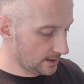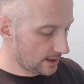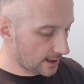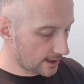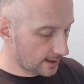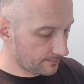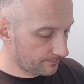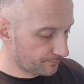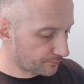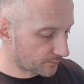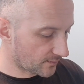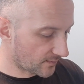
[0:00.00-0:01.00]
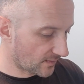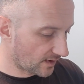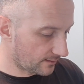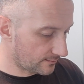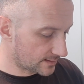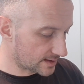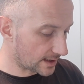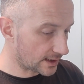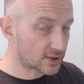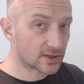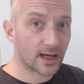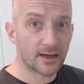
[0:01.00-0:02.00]

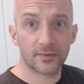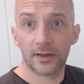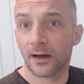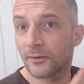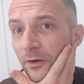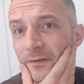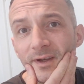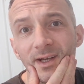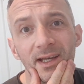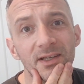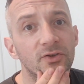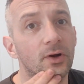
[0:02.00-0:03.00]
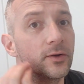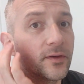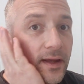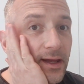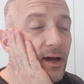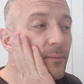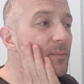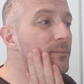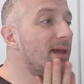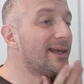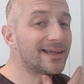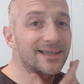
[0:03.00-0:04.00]
Today's shave, I've got a few days growth here. I've
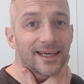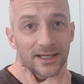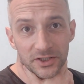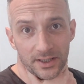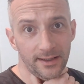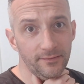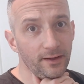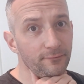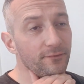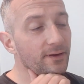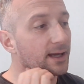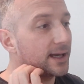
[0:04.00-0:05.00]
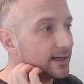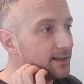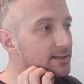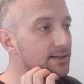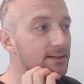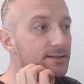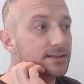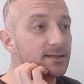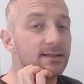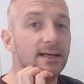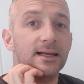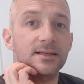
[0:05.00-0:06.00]
been meaning to get a shave done for ages,
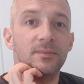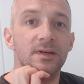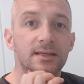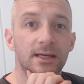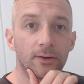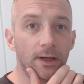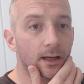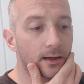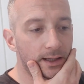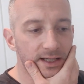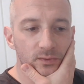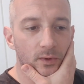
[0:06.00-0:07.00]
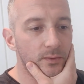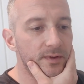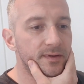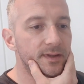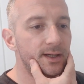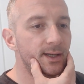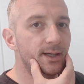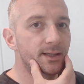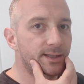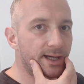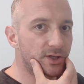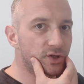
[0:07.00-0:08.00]
just hasn't materialised, what with
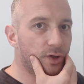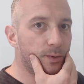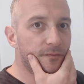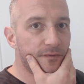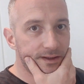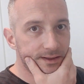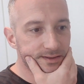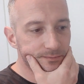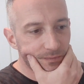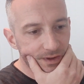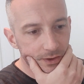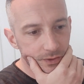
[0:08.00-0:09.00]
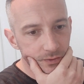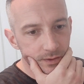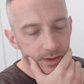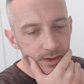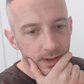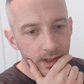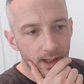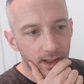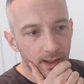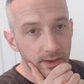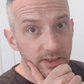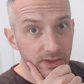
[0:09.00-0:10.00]
day job, Phoenix and Bow,
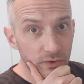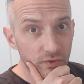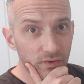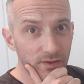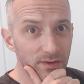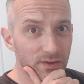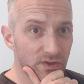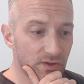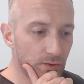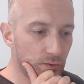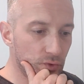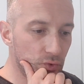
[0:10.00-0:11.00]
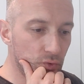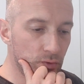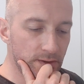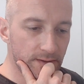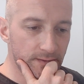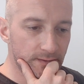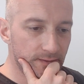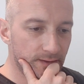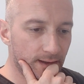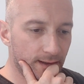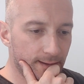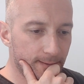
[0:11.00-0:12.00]
children's school,
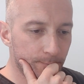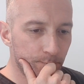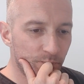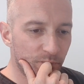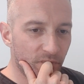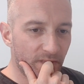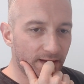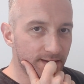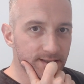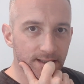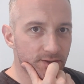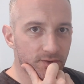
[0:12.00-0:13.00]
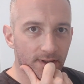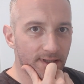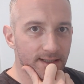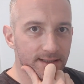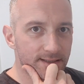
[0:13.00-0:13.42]
etc.